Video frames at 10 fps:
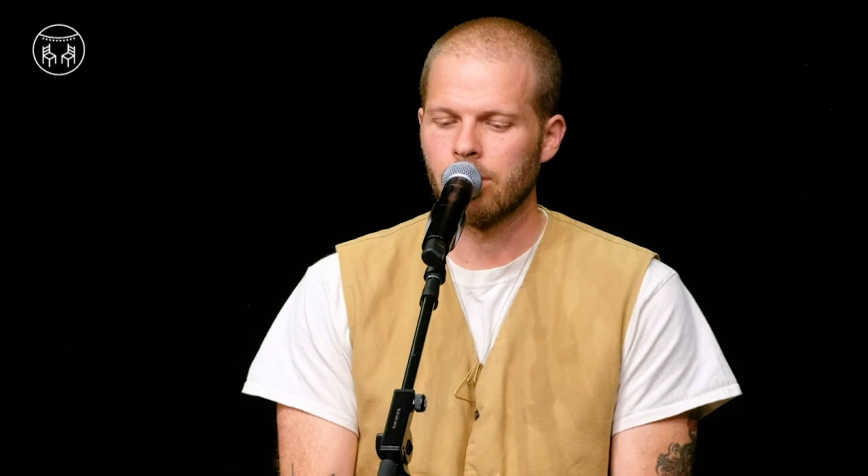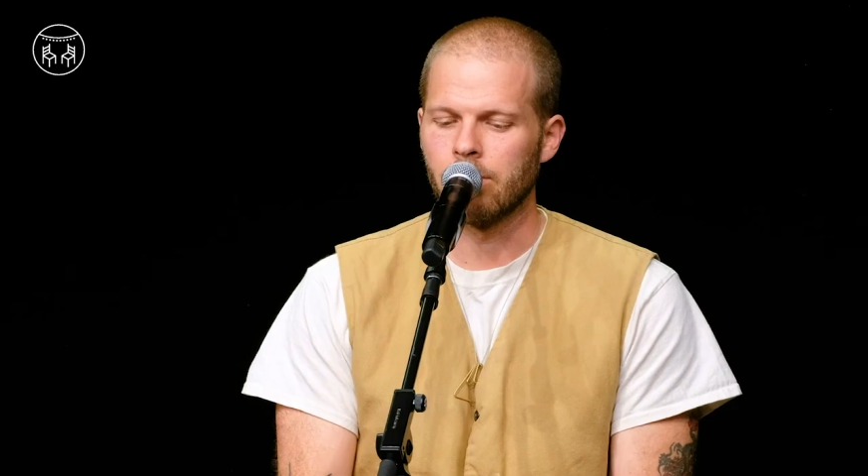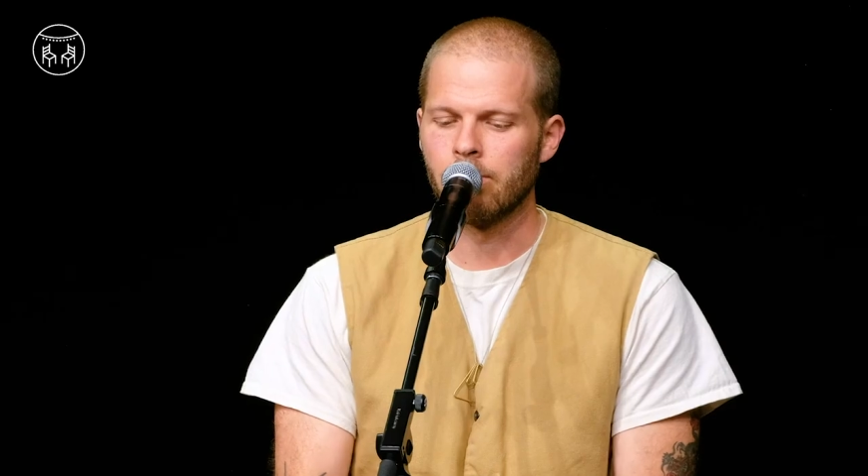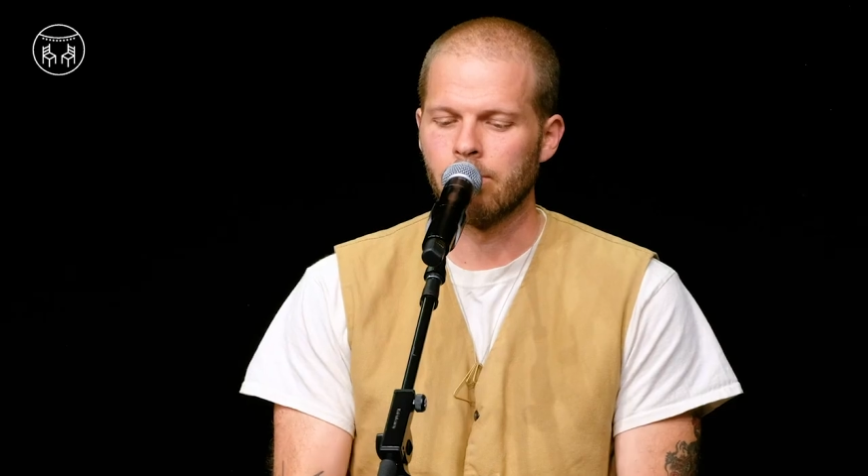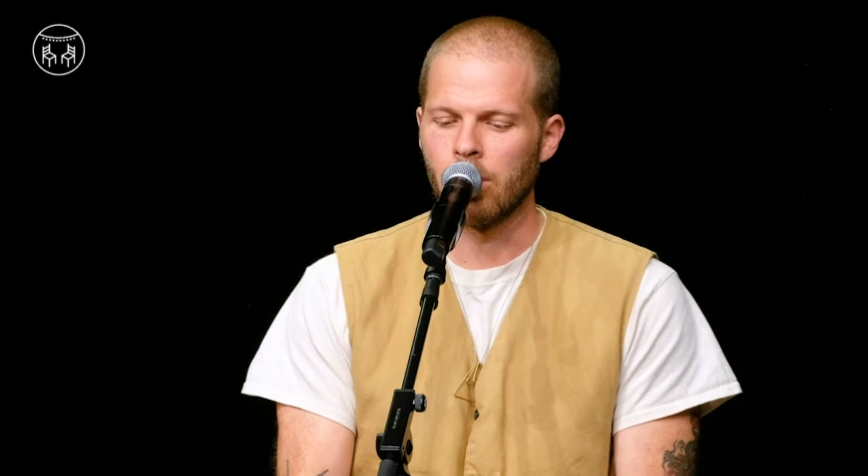
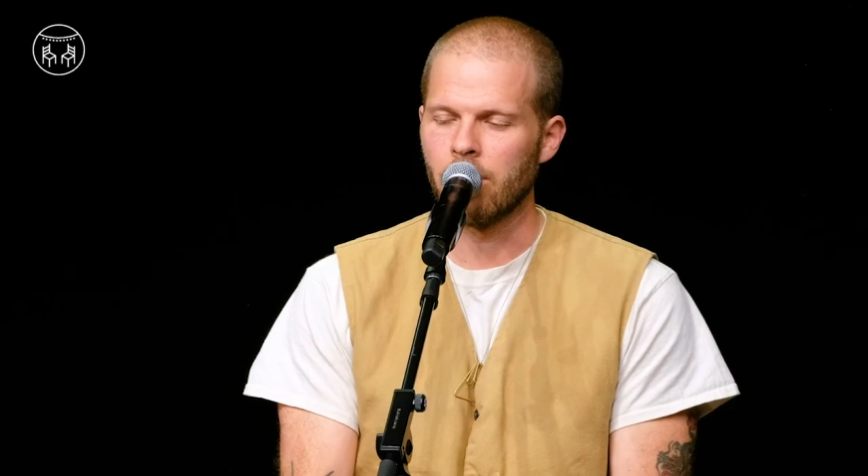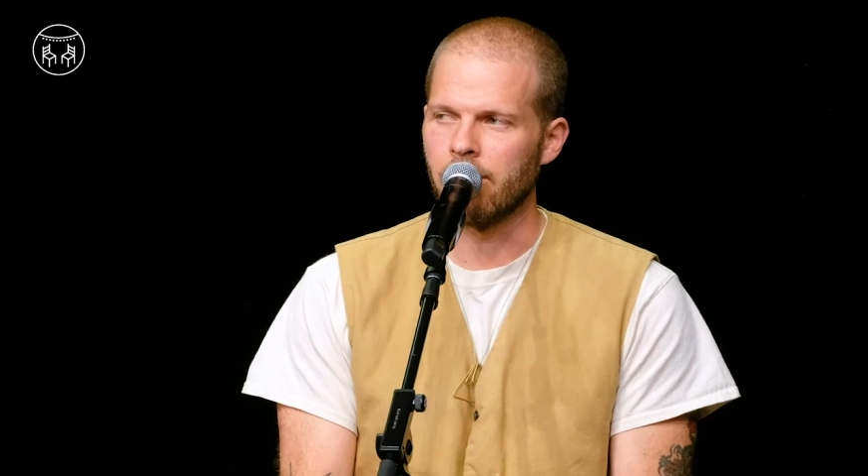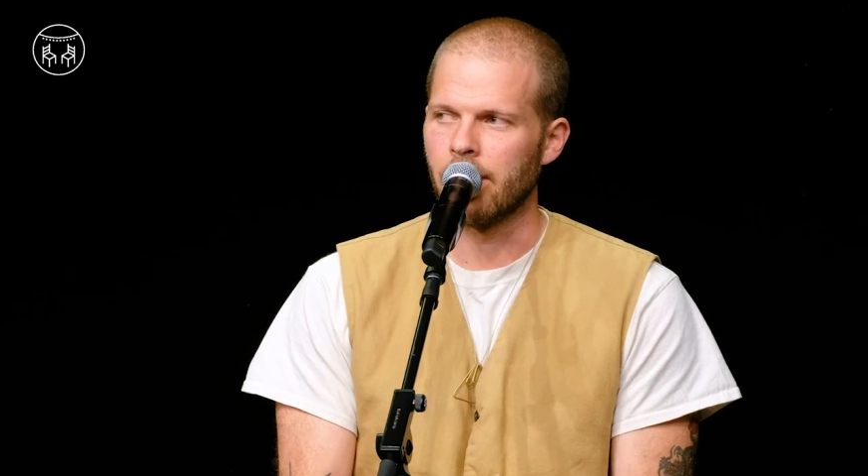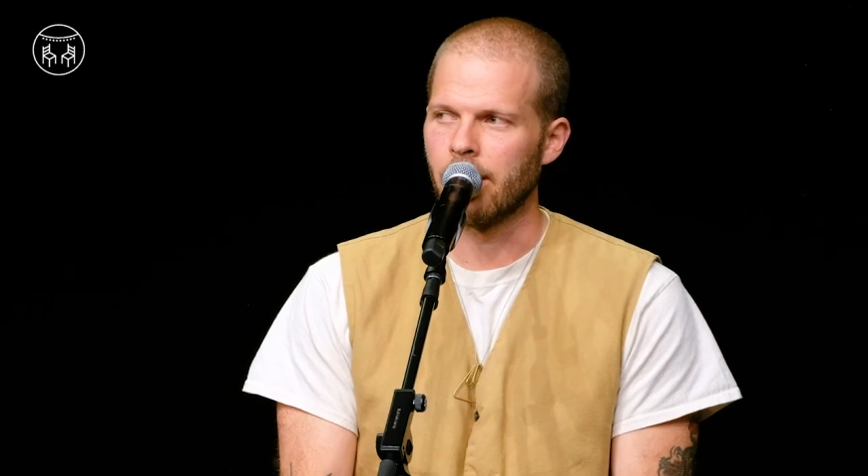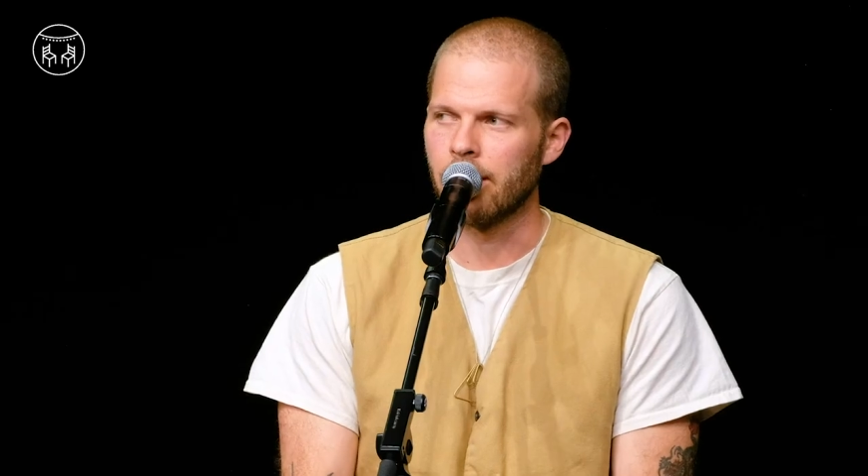to
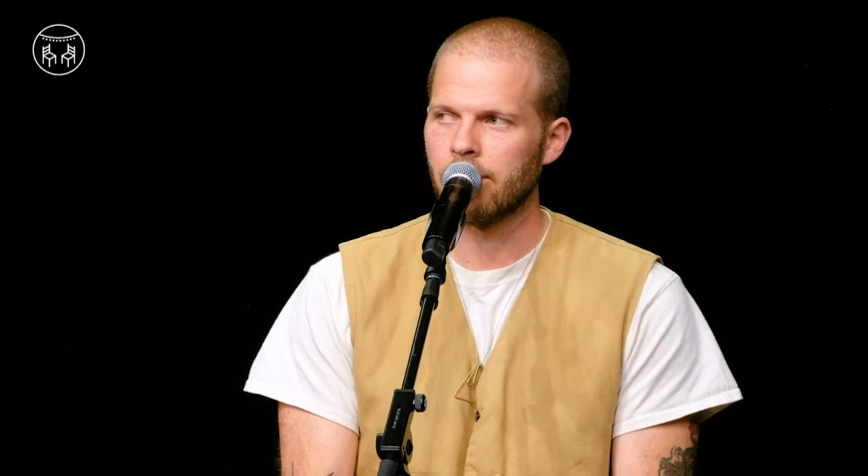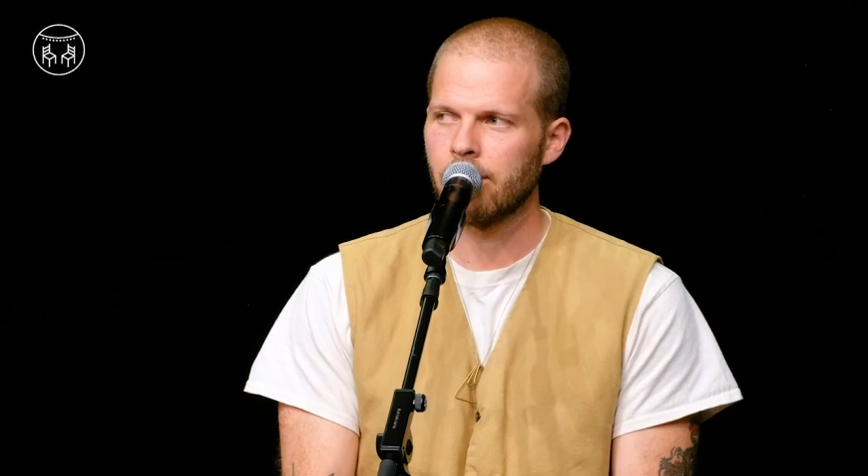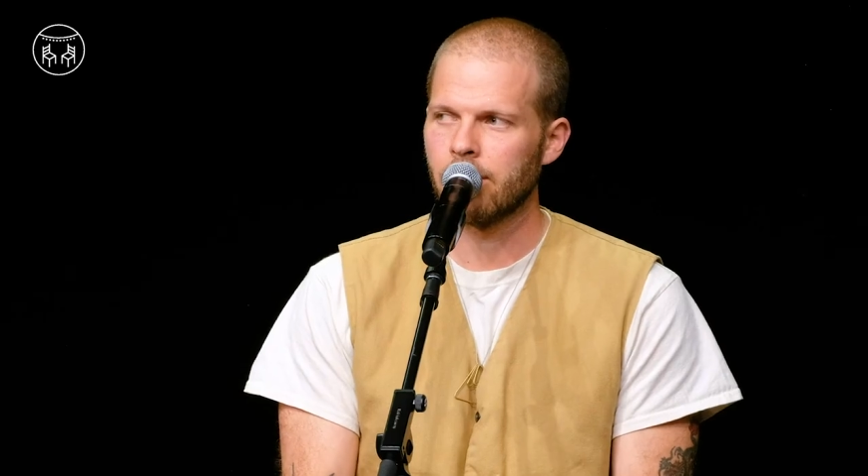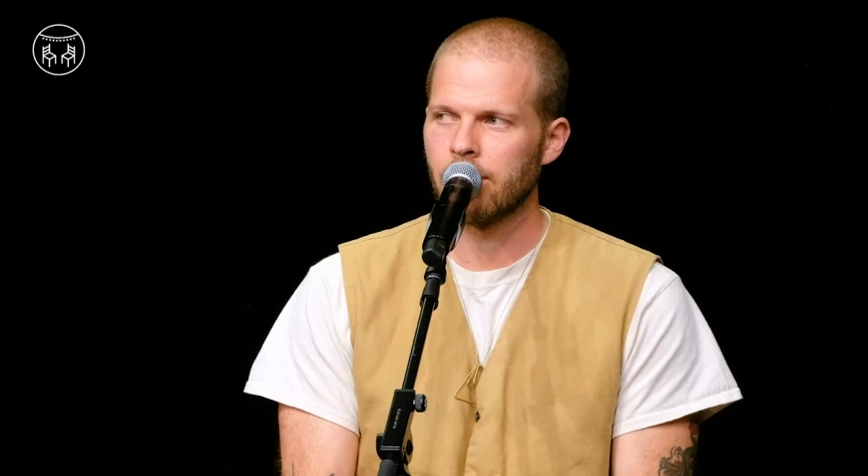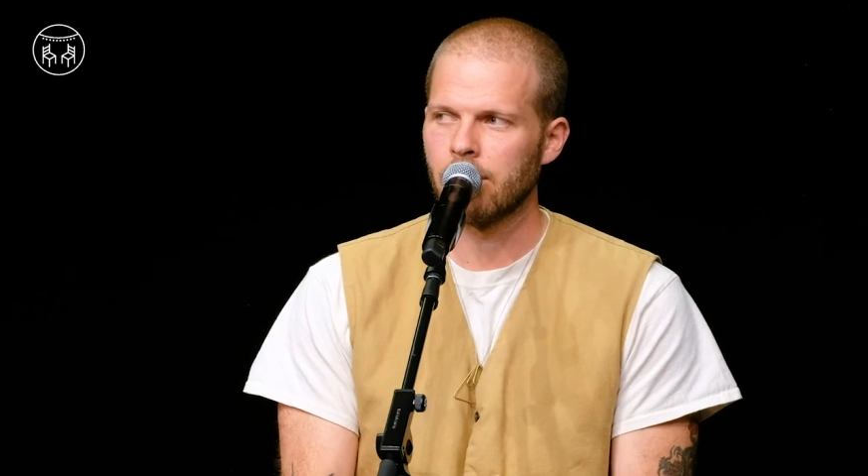motivate
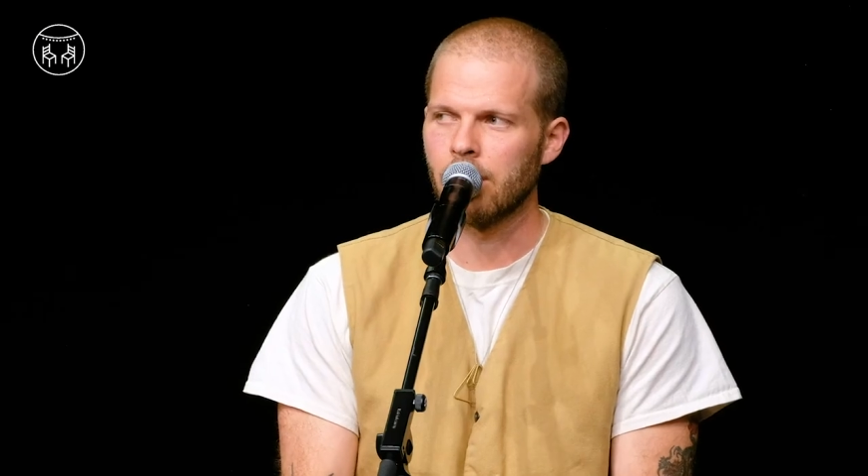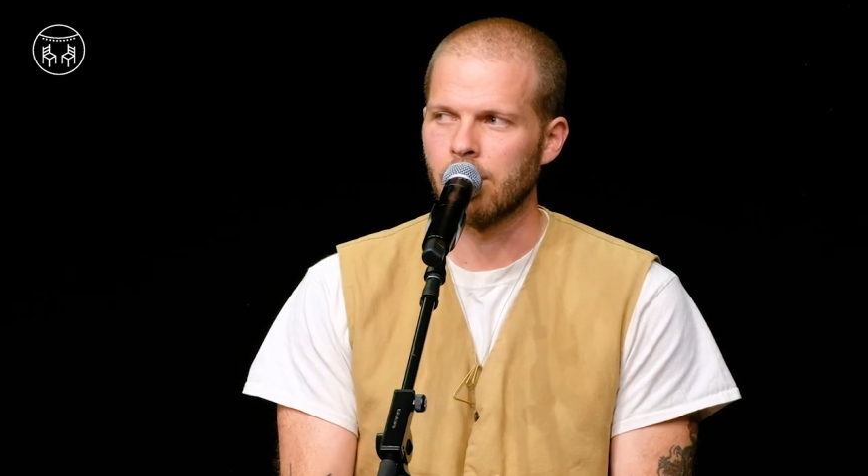us